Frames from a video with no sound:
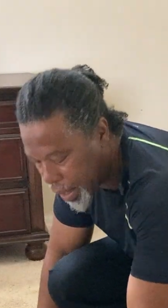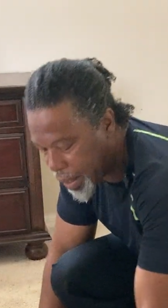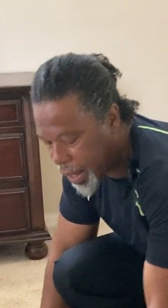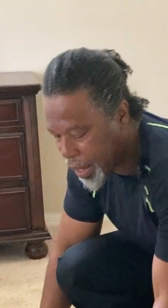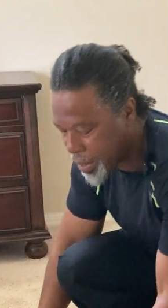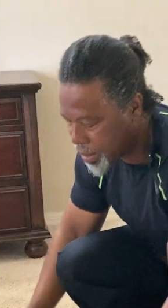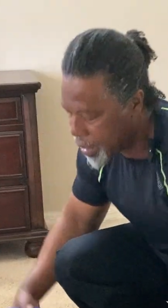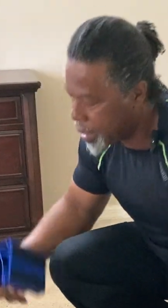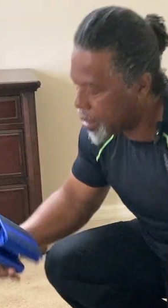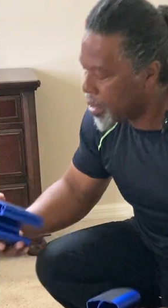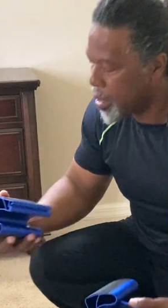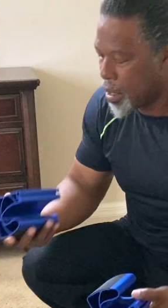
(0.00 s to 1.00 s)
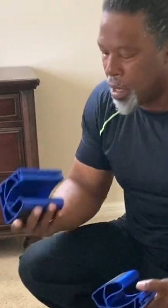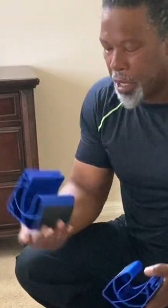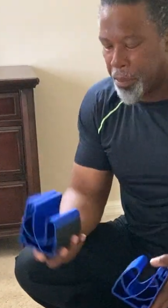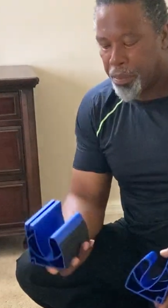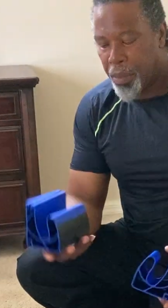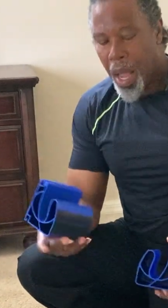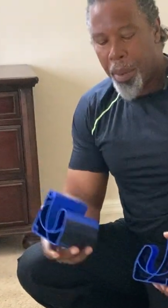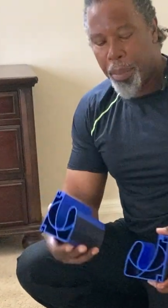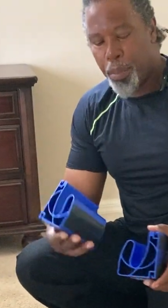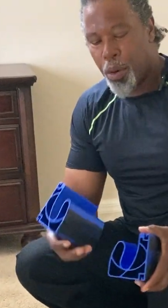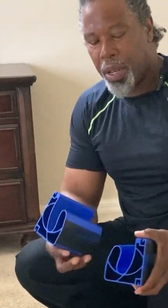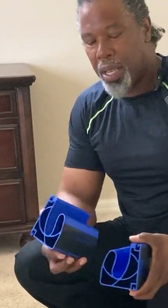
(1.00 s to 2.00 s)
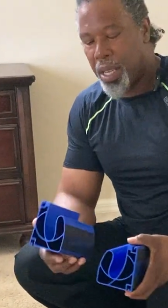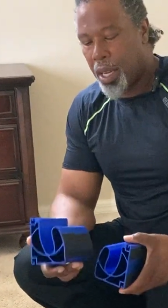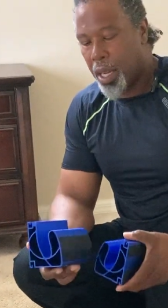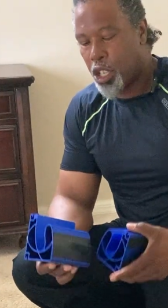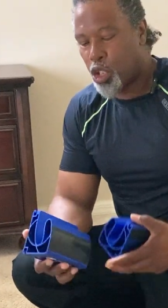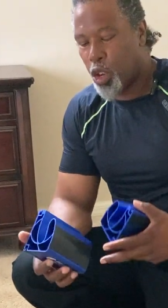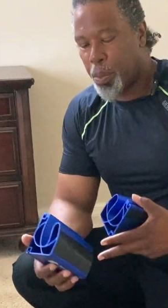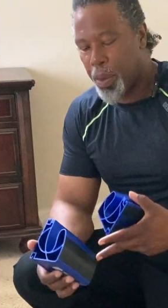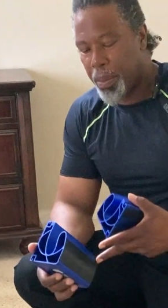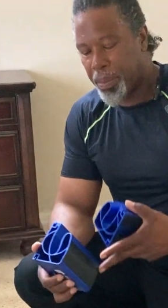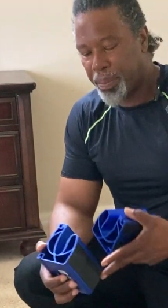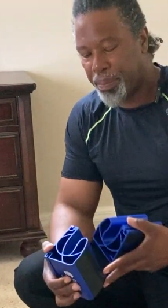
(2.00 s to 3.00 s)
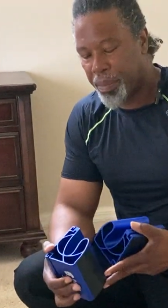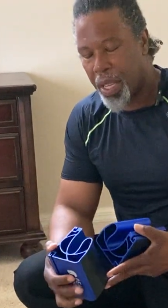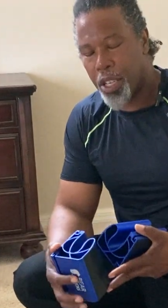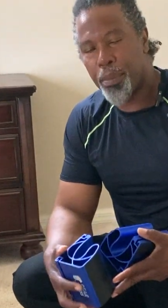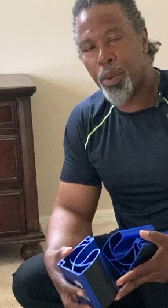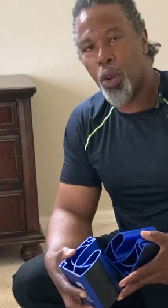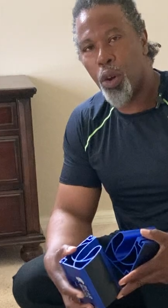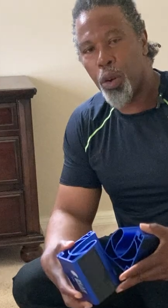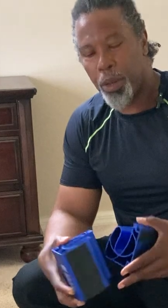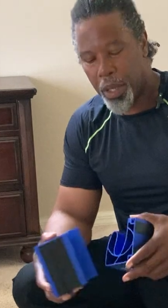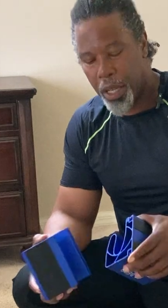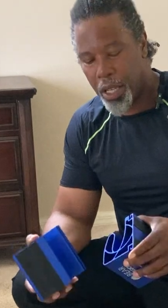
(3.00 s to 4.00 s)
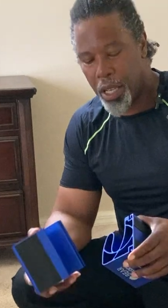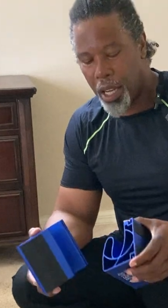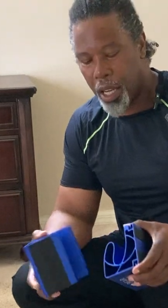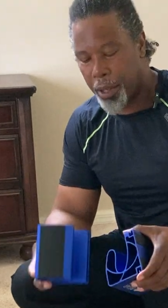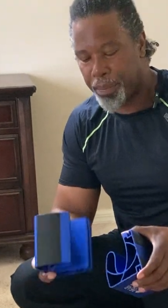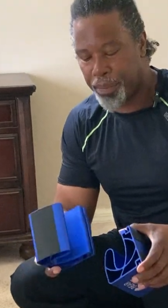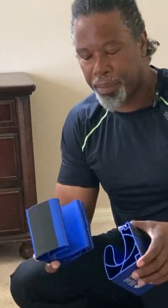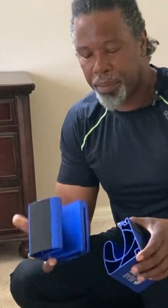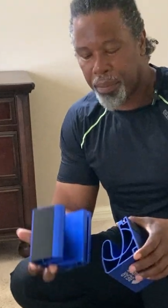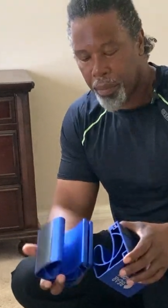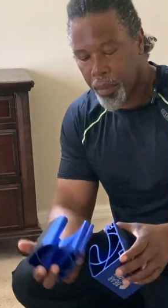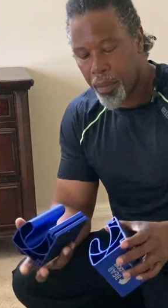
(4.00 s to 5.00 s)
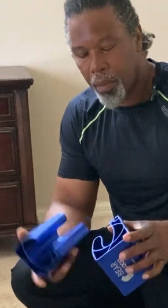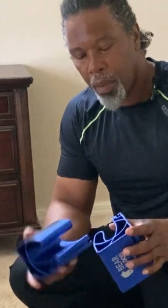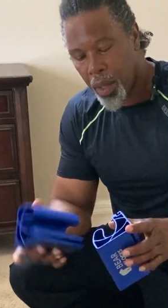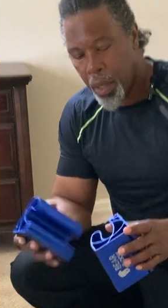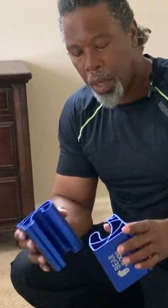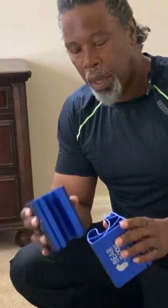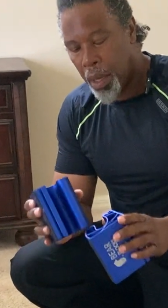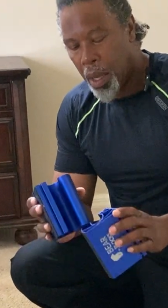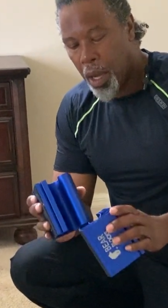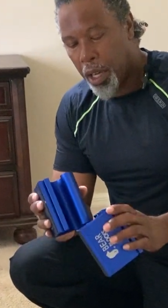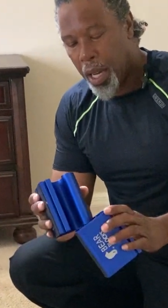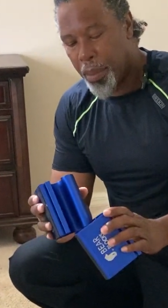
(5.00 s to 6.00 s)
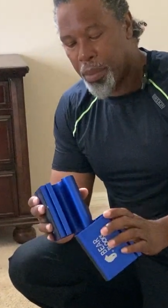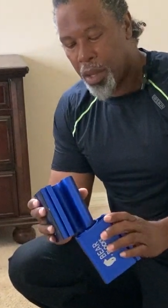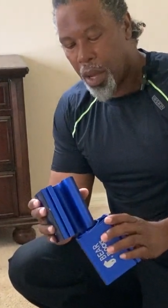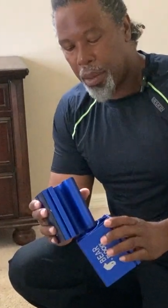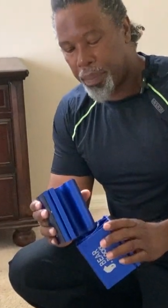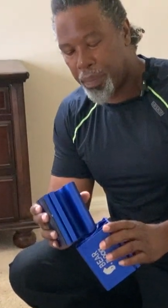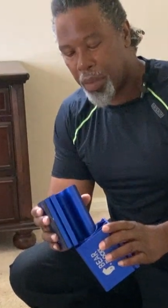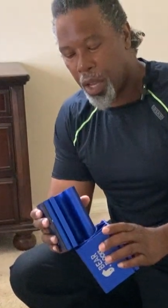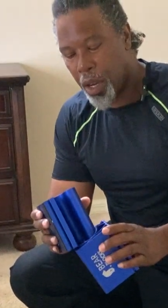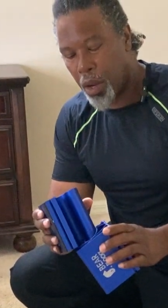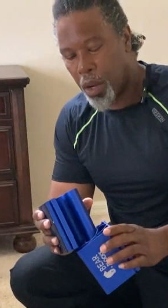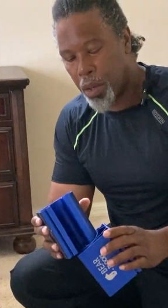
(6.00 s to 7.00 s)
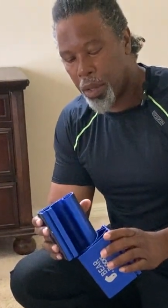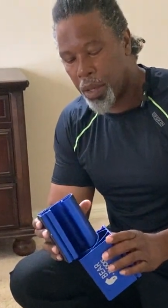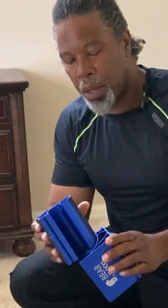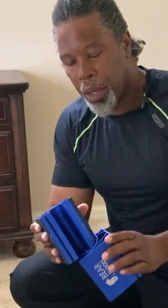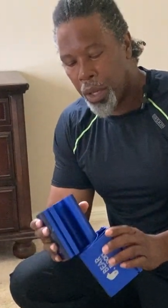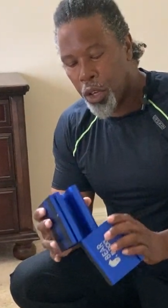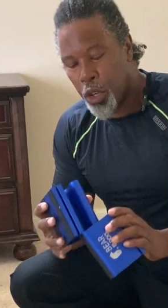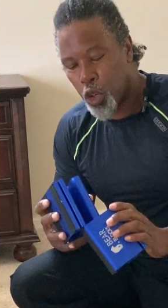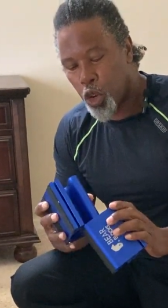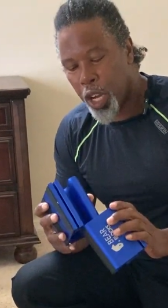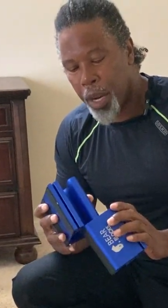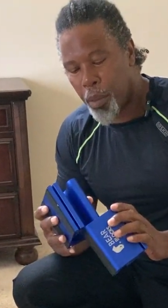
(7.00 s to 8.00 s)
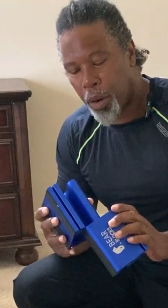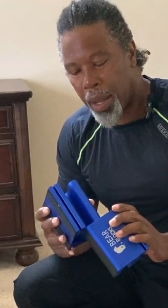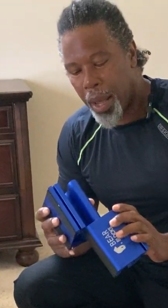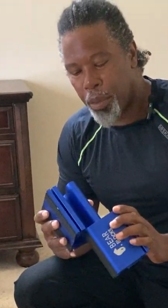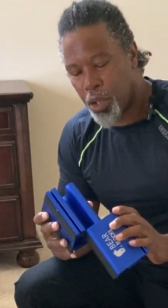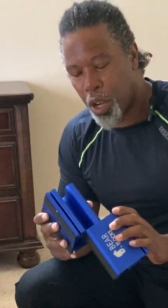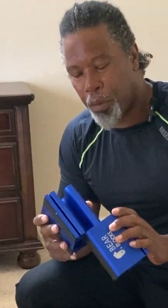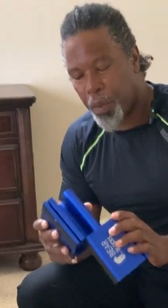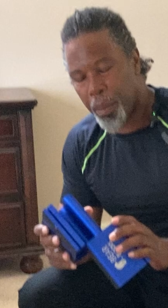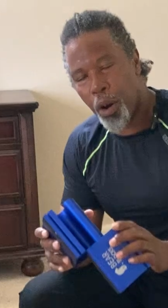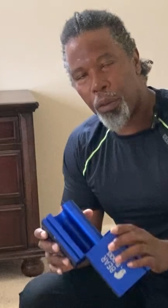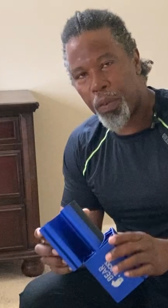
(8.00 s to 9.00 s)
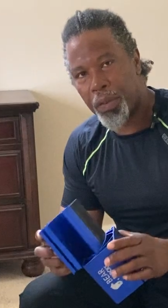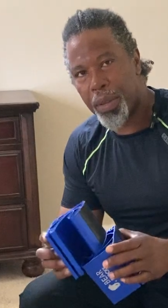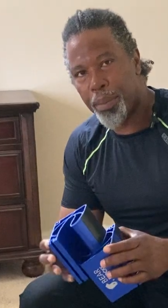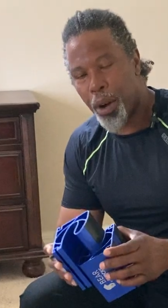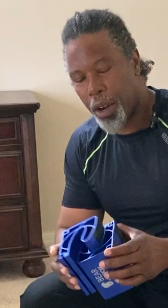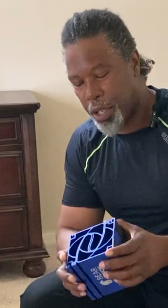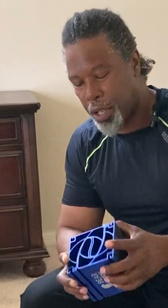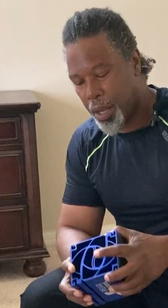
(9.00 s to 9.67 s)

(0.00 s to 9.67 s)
like I said, I'm gonna put the description in the below in the on Amazon. Yeah, you can get them on Amazon for about $50